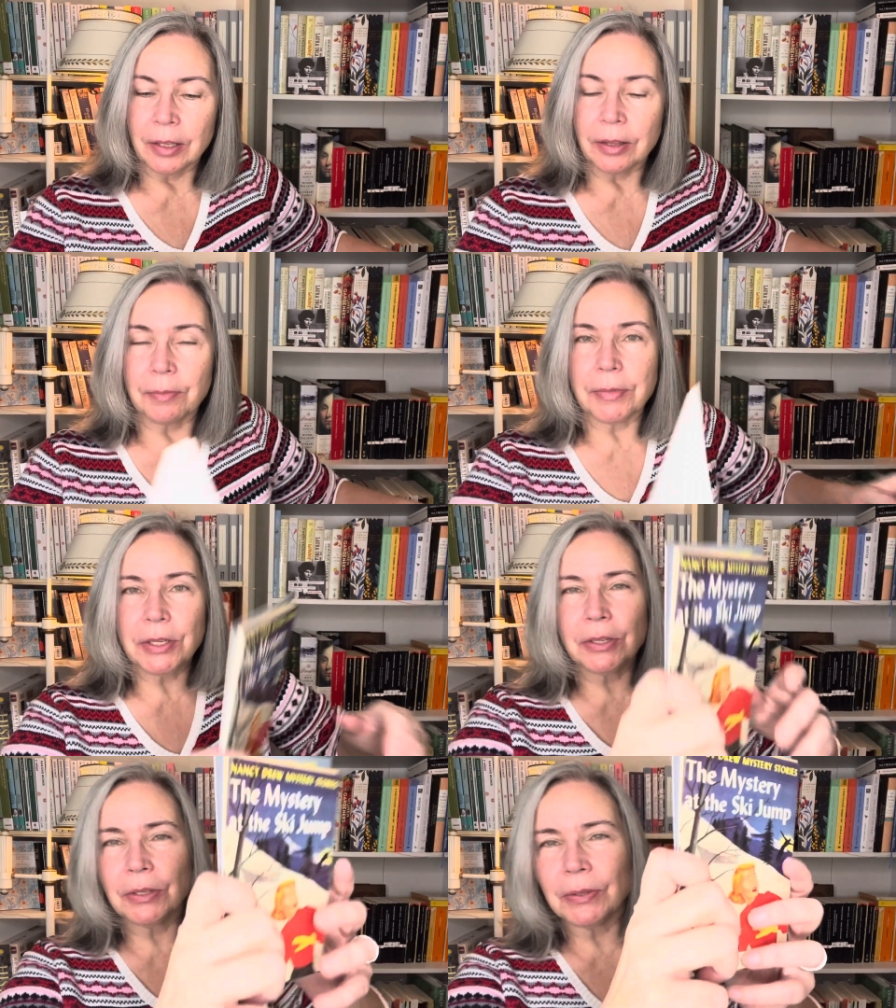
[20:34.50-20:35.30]
The
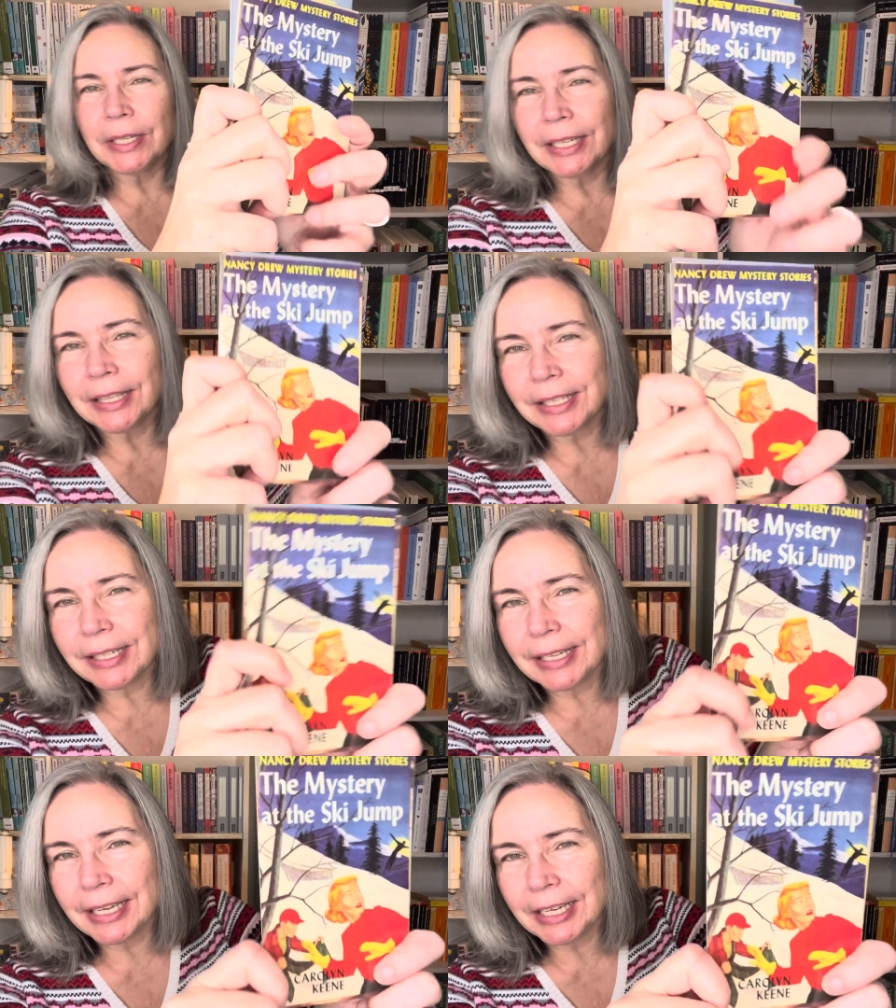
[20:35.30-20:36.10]
Mystery at the
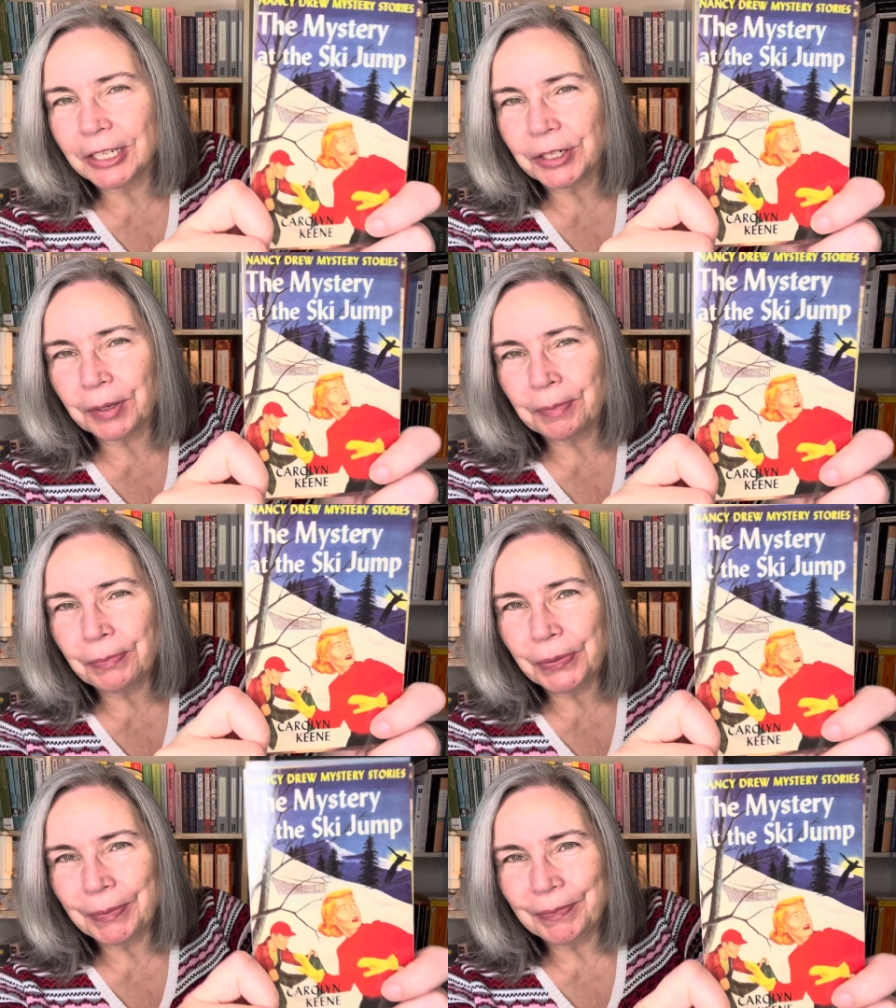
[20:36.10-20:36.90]
Ski Jump.